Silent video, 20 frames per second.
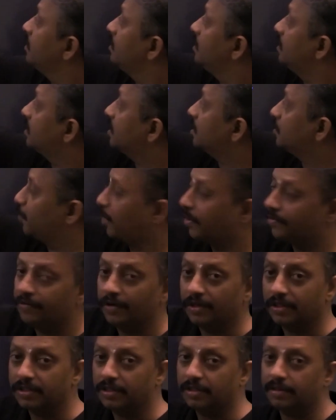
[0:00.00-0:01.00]
This is work
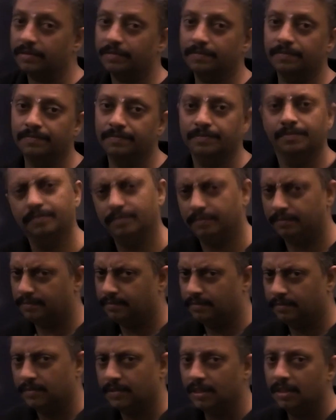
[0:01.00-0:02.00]
function.
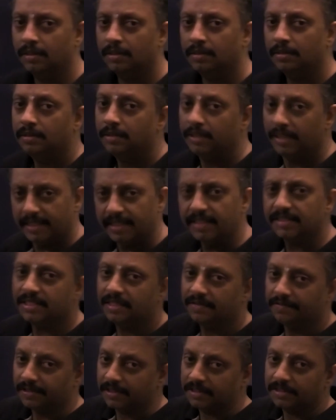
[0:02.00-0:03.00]
It is
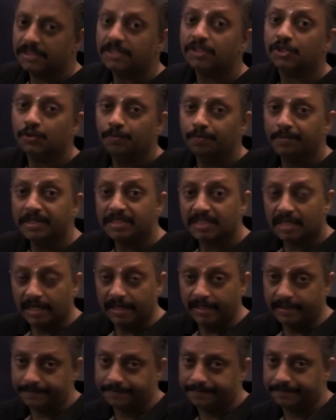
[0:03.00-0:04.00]
given just to
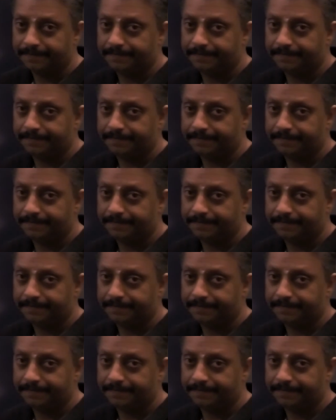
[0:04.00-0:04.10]
mislead.